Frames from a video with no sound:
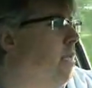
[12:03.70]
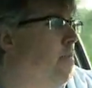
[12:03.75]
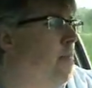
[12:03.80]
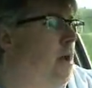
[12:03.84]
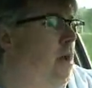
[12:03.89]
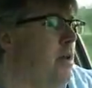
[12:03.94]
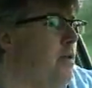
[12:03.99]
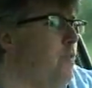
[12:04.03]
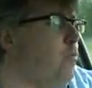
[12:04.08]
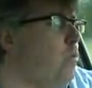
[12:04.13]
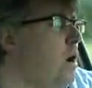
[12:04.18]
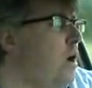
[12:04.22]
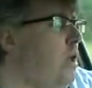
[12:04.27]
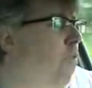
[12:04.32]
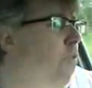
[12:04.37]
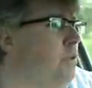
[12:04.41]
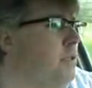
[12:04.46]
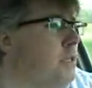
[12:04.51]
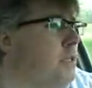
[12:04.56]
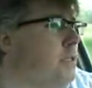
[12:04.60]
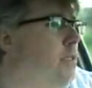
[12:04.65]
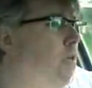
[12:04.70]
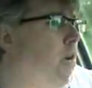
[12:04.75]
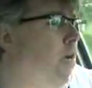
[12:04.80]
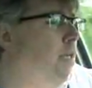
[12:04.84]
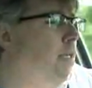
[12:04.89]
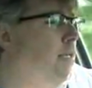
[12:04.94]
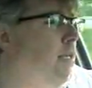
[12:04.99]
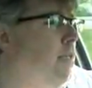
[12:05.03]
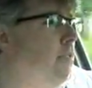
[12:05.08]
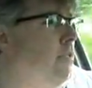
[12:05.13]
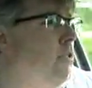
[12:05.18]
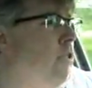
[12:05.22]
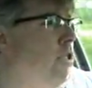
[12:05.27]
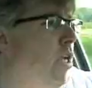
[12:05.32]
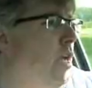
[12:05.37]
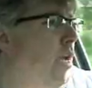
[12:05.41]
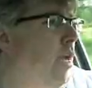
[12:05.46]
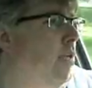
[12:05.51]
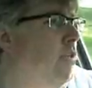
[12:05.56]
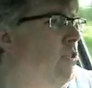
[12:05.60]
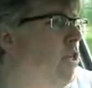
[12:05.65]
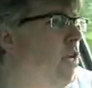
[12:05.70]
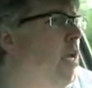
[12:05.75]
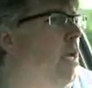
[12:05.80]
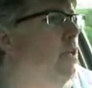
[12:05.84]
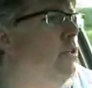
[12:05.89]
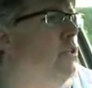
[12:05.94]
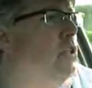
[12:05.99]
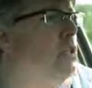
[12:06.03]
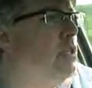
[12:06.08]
the amount of wealth in society doesn't change, it